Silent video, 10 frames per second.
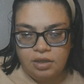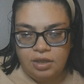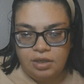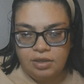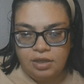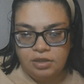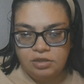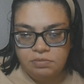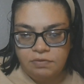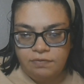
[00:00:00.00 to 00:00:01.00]
a
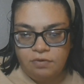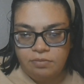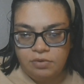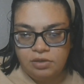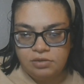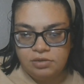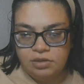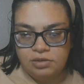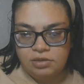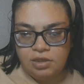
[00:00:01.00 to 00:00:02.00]
case before me,
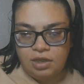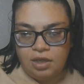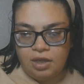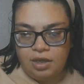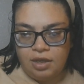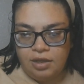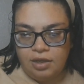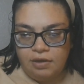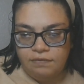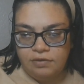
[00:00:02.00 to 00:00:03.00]
since I
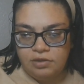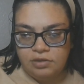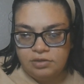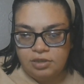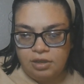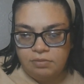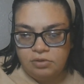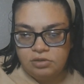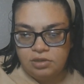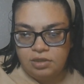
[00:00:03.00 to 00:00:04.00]
have
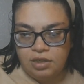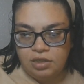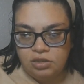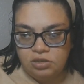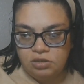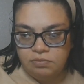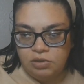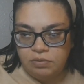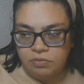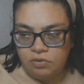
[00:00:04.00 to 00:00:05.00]
established an ancient
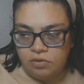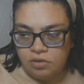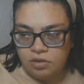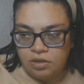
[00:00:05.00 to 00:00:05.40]
people.